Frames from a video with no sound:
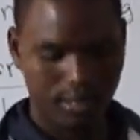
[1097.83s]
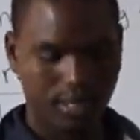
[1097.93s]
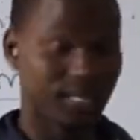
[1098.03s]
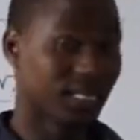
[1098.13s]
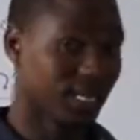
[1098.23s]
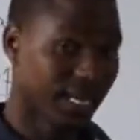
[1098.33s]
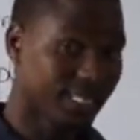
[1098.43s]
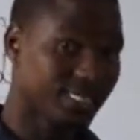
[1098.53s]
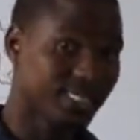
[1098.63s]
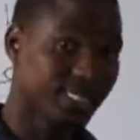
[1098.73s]
In the
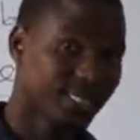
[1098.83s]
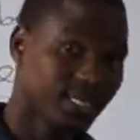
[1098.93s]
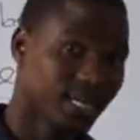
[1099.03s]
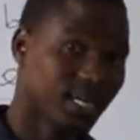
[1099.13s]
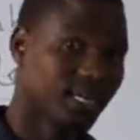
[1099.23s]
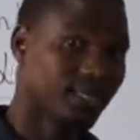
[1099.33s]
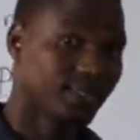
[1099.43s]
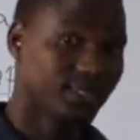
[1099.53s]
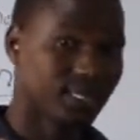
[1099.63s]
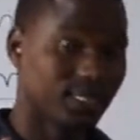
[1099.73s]
next
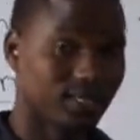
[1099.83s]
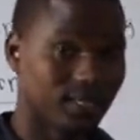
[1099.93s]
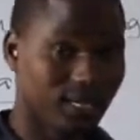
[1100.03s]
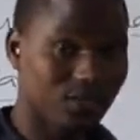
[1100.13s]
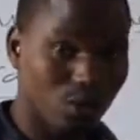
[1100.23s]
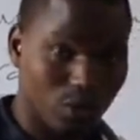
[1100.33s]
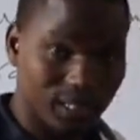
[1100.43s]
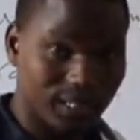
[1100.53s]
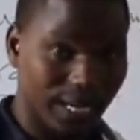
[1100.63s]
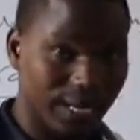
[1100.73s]
lesson,
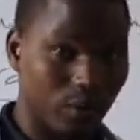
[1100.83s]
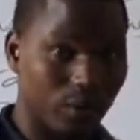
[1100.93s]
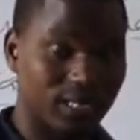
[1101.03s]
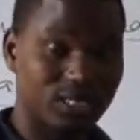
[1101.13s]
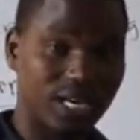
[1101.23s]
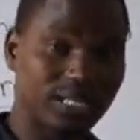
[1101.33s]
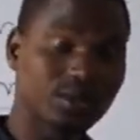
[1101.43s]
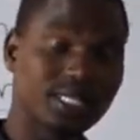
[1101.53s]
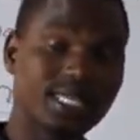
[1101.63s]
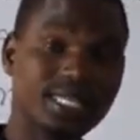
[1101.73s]
we'll try
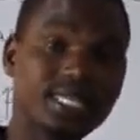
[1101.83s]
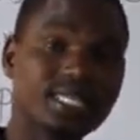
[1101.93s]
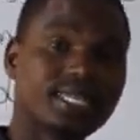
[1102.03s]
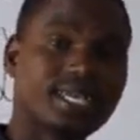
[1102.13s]
to see